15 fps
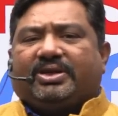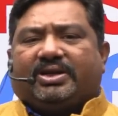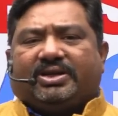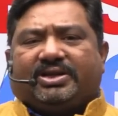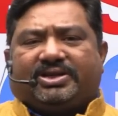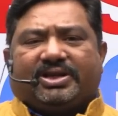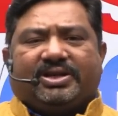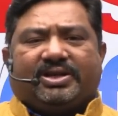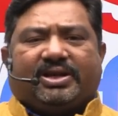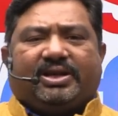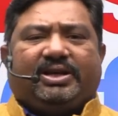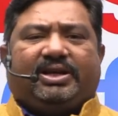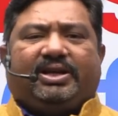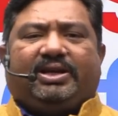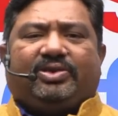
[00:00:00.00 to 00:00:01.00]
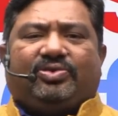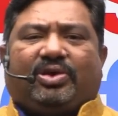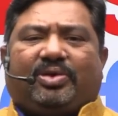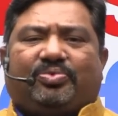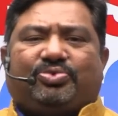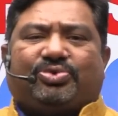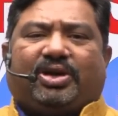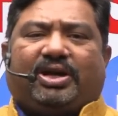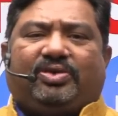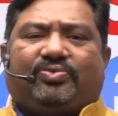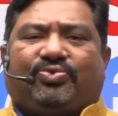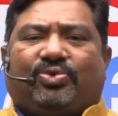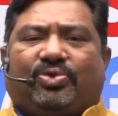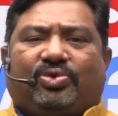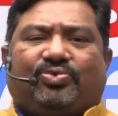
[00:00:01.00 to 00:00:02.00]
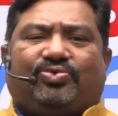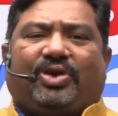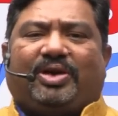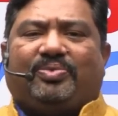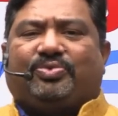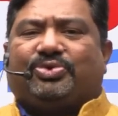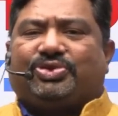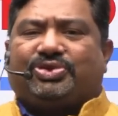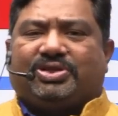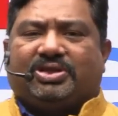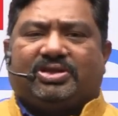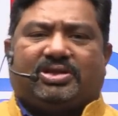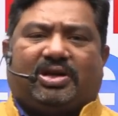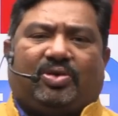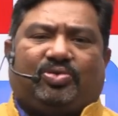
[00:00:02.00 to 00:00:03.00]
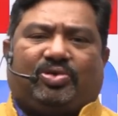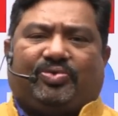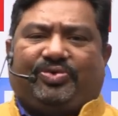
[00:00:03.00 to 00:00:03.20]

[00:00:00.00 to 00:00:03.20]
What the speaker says: generally you have to write 4 to 5 questions out of